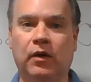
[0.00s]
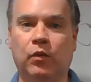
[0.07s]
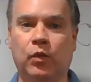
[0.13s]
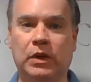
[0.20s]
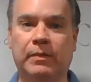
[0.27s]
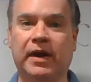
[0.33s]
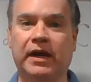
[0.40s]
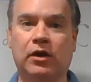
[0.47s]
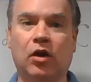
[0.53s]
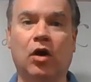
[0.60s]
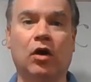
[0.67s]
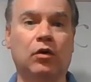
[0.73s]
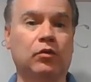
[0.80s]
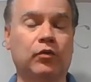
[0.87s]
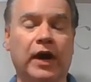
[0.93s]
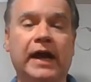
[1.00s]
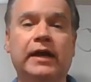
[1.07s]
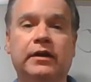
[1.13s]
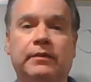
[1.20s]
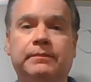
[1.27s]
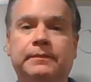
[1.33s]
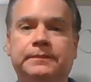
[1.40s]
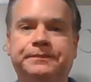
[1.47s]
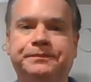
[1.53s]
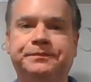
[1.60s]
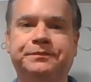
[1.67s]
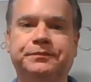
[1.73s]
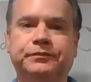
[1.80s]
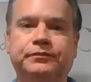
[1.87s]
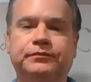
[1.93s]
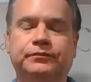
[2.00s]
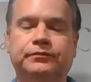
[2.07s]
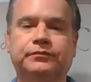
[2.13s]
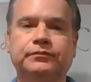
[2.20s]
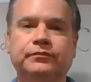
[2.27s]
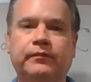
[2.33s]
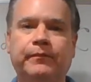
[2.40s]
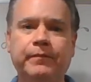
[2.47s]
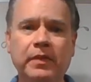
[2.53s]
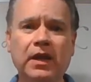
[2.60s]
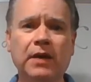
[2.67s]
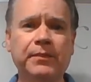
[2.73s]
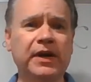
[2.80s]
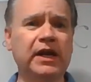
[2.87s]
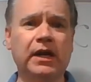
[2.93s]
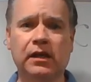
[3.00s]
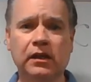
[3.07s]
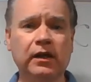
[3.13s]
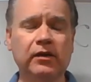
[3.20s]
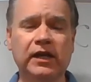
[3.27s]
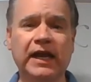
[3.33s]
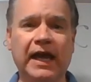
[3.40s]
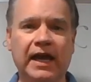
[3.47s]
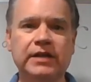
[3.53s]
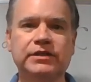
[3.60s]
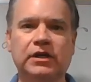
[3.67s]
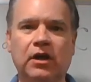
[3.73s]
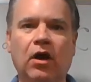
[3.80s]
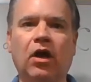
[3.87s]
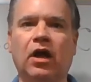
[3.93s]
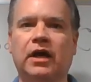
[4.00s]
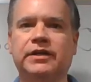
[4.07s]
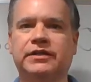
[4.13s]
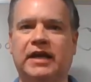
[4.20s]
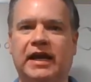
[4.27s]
we might call random, but it clearly has a cause.